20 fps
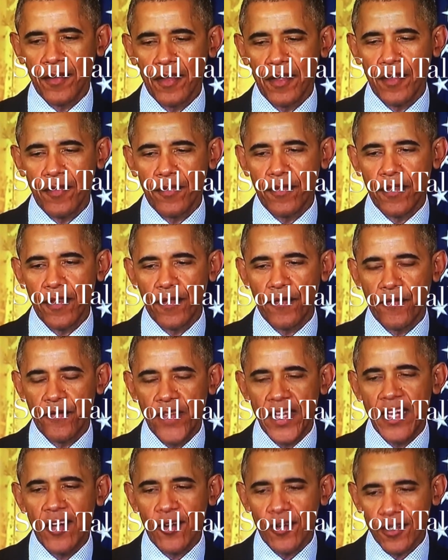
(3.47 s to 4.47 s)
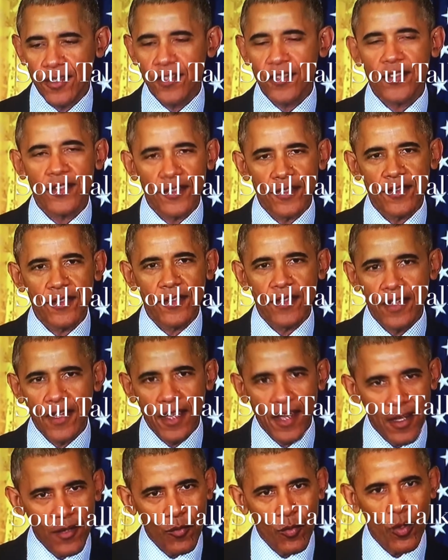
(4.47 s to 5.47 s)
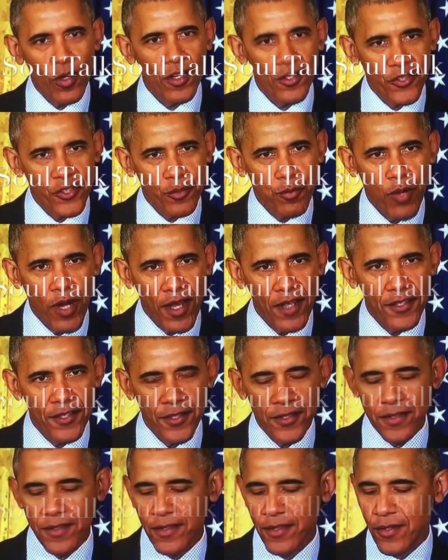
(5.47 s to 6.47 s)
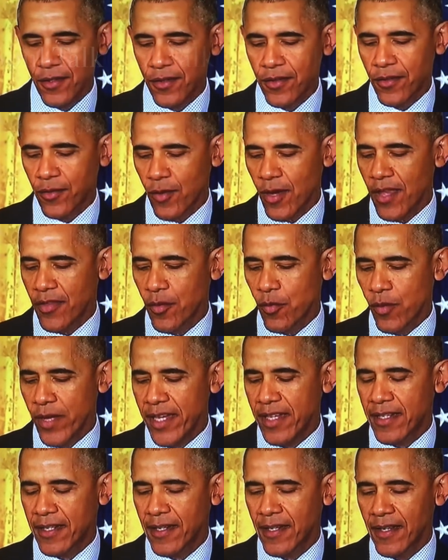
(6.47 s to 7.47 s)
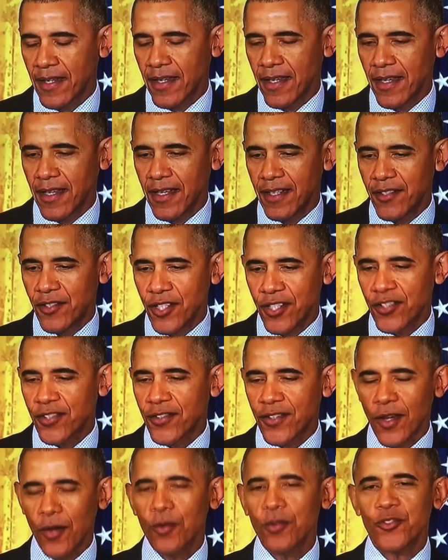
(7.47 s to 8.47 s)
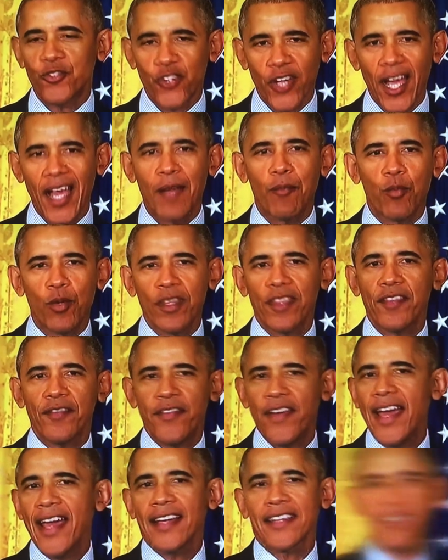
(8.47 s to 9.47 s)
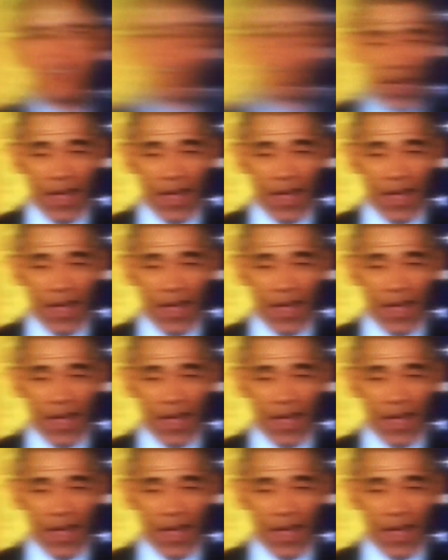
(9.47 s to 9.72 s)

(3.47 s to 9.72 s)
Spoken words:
the fears that were expressed throughout the week just don't jibe with the facts.